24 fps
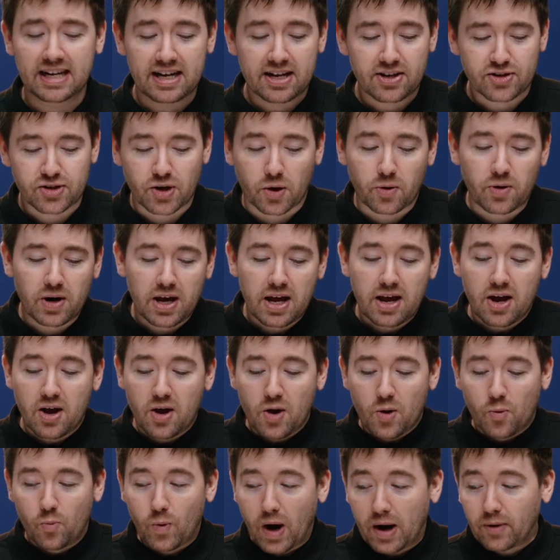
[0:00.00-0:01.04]
So
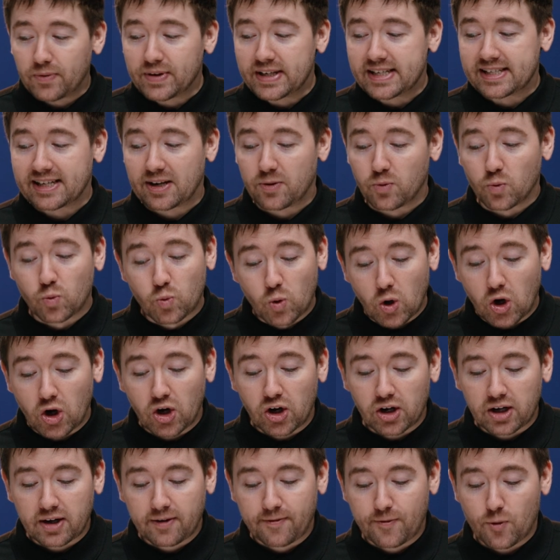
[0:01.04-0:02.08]
while these can
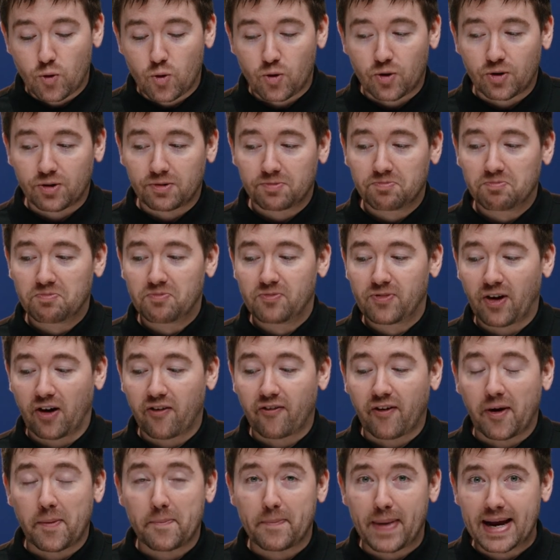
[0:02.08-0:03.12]
work for very,
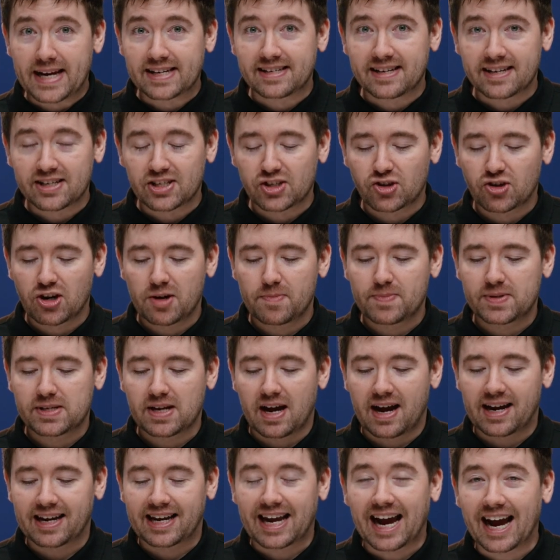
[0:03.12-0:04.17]
very basic scripts,
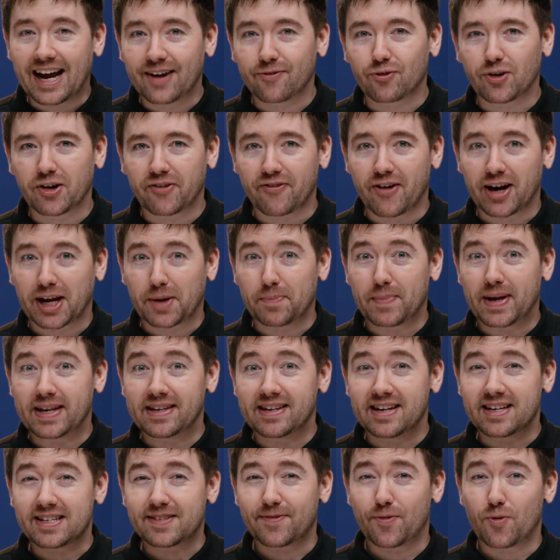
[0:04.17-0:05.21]
I can't really recommend
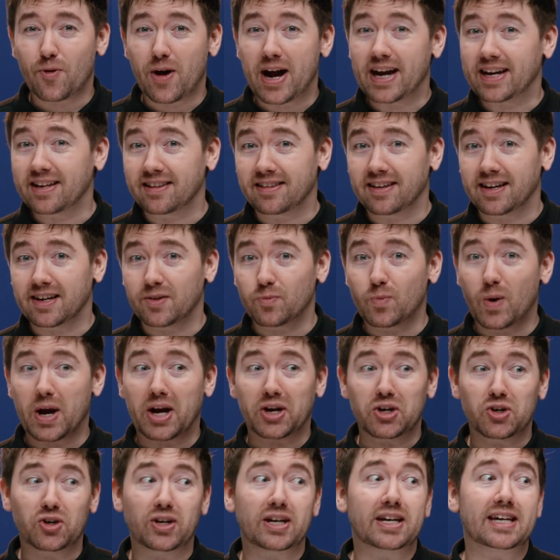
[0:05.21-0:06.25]
this for anything where
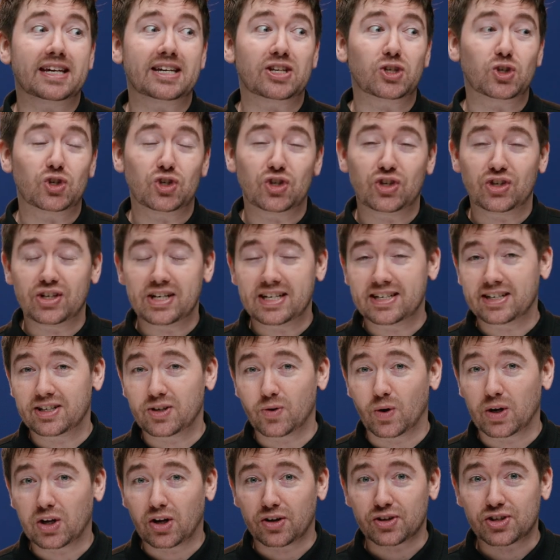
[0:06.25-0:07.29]
you are gonna need to do
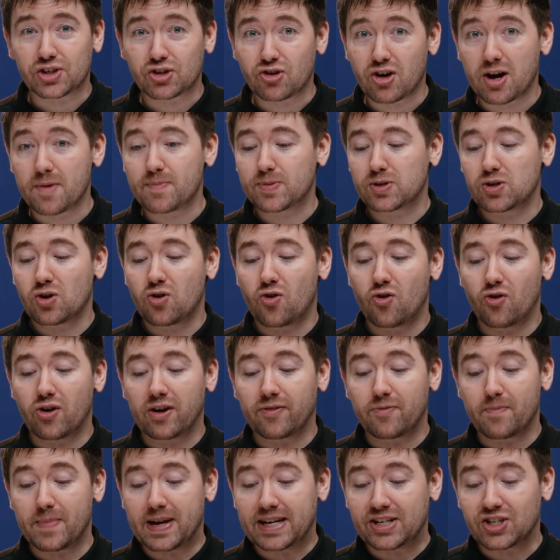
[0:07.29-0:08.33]
a lot of scripts or
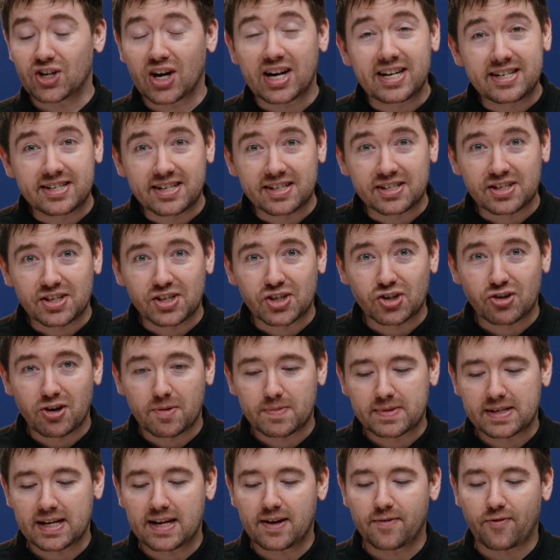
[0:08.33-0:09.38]
even make changes to
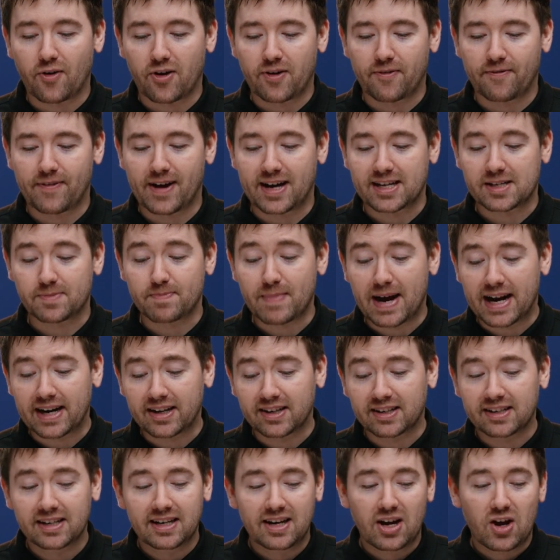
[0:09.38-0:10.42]
scripts in a very fast
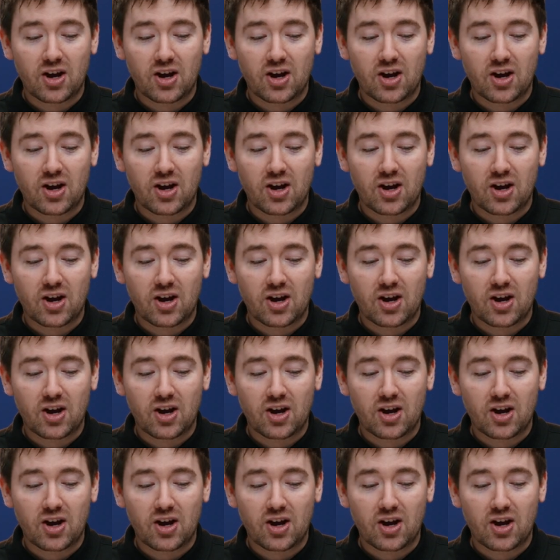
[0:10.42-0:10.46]
manner,